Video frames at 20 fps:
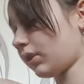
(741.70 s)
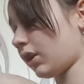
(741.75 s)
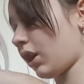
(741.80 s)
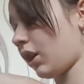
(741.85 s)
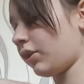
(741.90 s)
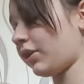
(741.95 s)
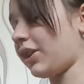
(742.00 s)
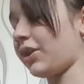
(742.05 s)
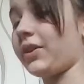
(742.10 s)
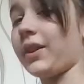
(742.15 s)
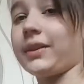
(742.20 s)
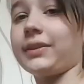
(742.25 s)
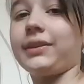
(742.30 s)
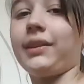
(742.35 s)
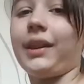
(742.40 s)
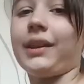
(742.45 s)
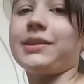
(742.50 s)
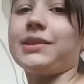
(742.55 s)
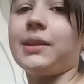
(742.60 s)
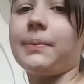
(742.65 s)
Oh no,
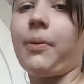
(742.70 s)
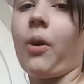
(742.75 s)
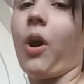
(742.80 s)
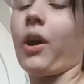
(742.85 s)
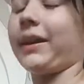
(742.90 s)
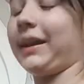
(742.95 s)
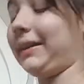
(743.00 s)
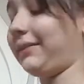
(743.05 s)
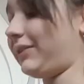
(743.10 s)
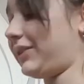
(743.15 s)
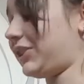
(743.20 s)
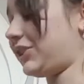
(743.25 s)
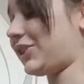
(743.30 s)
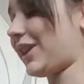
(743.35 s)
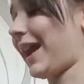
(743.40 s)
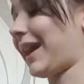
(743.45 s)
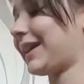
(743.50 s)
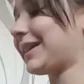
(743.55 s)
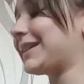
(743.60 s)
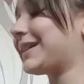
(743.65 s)
that's the pocket we
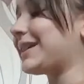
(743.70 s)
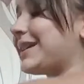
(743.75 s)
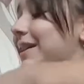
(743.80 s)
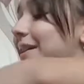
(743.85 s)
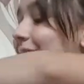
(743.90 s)
checked.